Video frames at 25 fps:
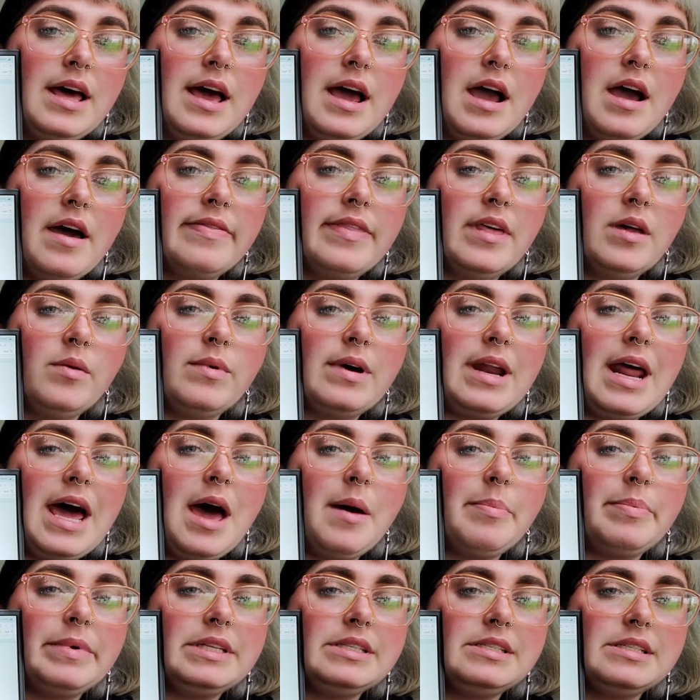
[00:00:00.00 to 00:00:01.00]
And then what
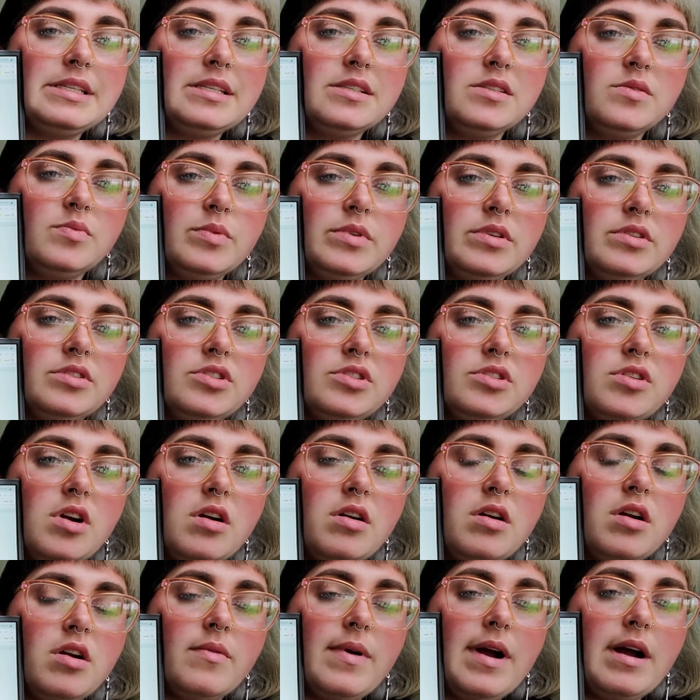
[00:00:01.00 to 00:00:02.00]
happens is we'll
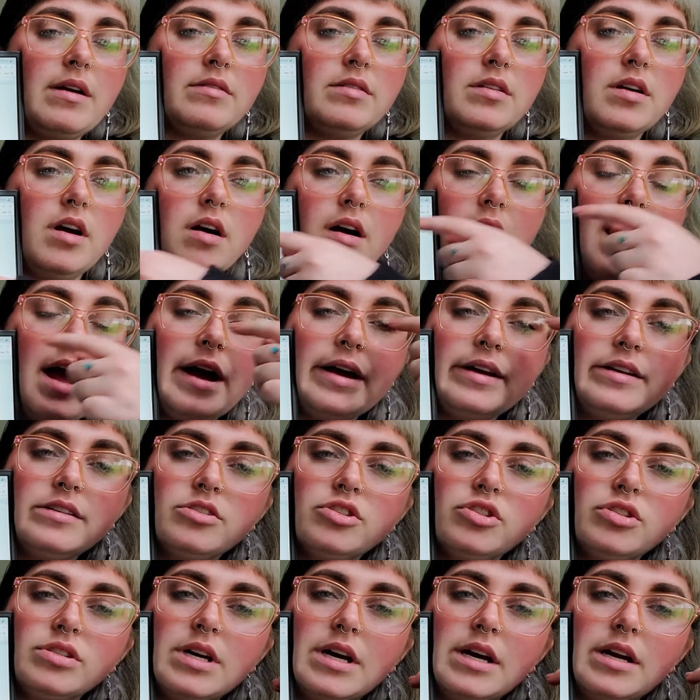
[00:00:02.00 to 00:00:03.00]
start around, our eyes
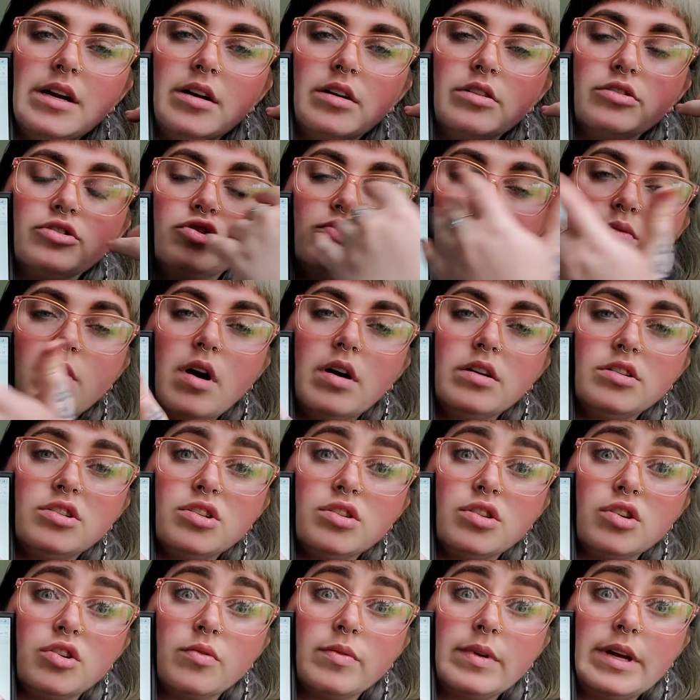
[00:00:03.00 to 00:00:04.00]
just kind of are drawn to the
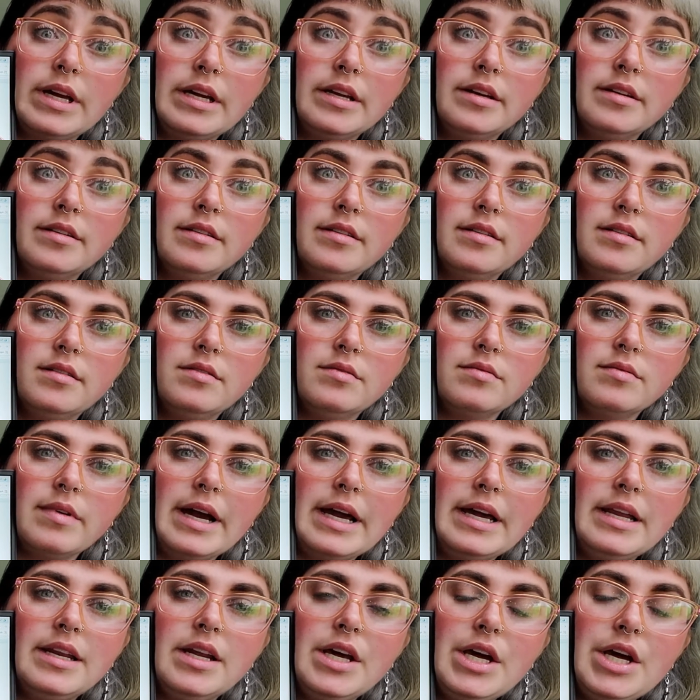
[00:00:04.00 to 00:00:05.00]
green,
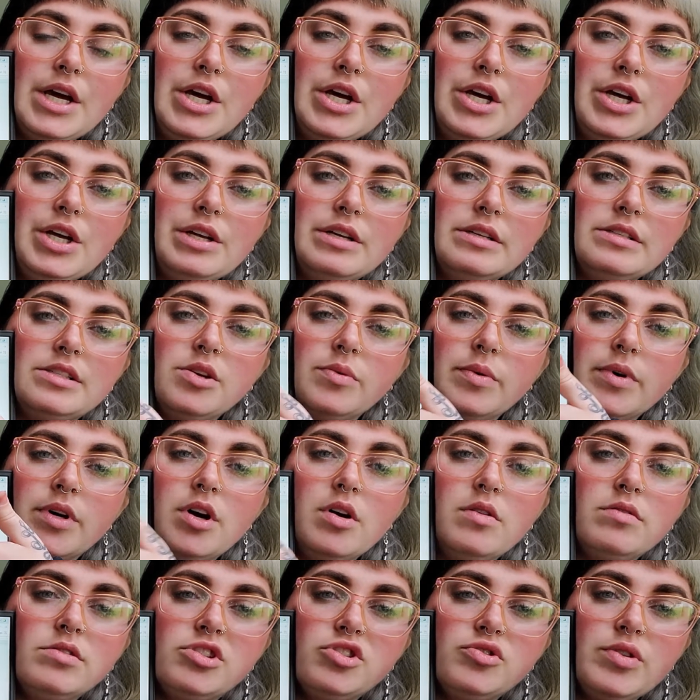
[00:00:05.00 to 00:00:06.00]
right? So it
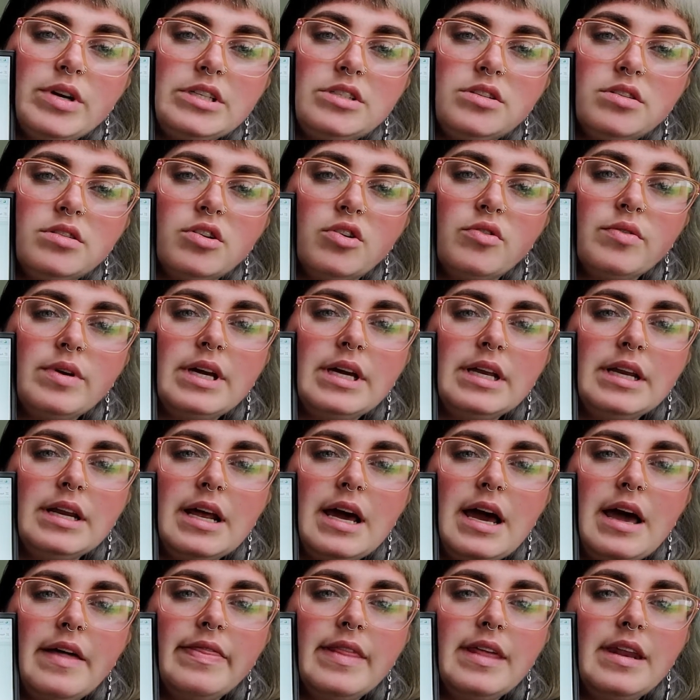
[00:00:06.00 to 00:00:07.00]
goes straight to the green
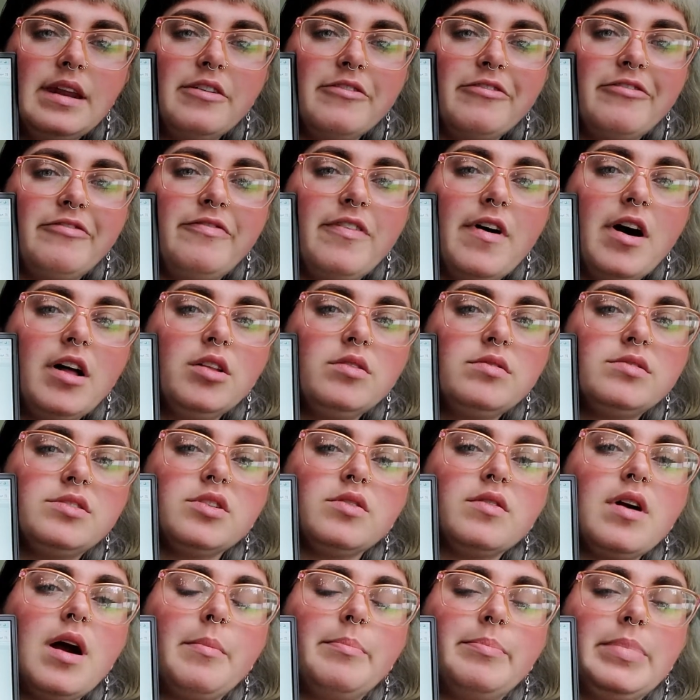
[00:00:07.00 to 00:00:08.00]
and then it follows her
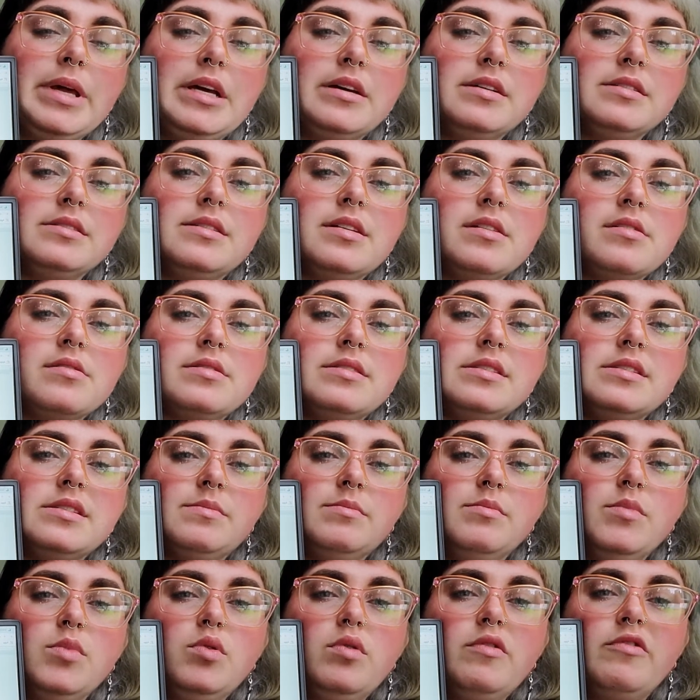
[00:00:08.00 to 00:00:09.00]
up because there's this
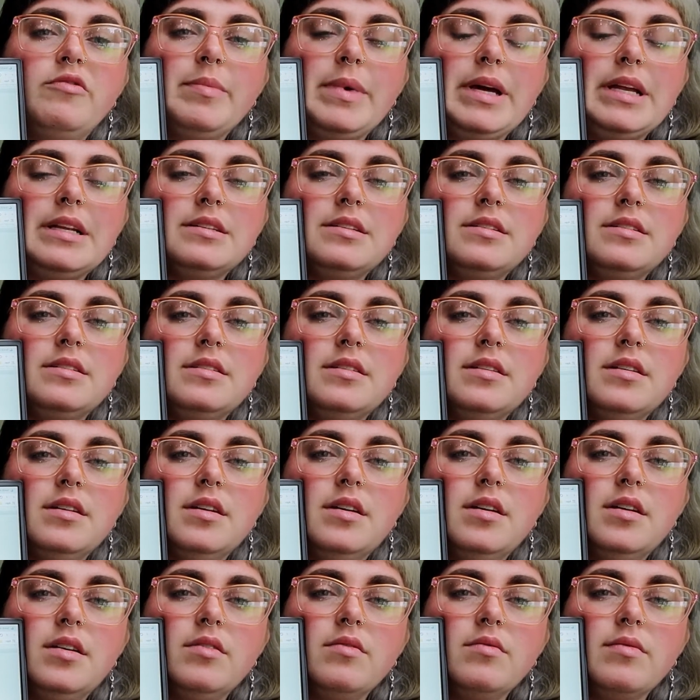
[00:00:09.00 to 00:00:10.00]
movement,
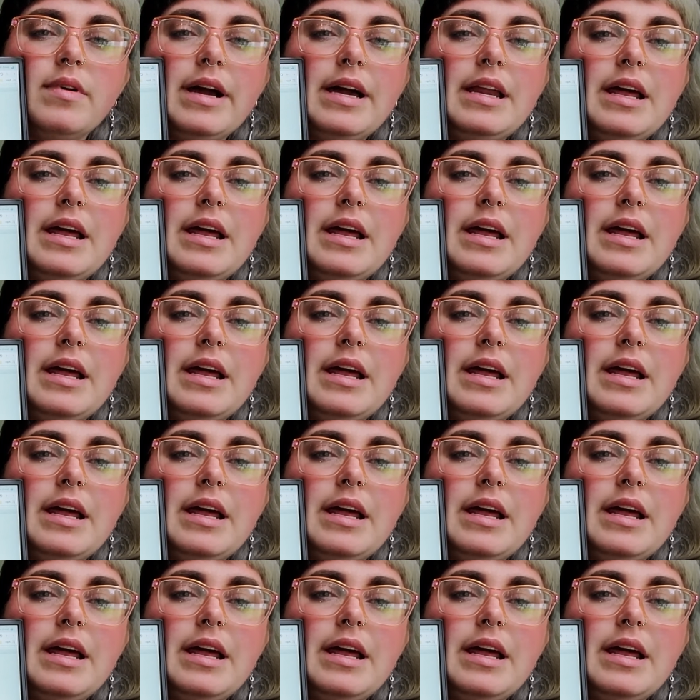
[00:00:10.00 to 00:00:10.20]
right?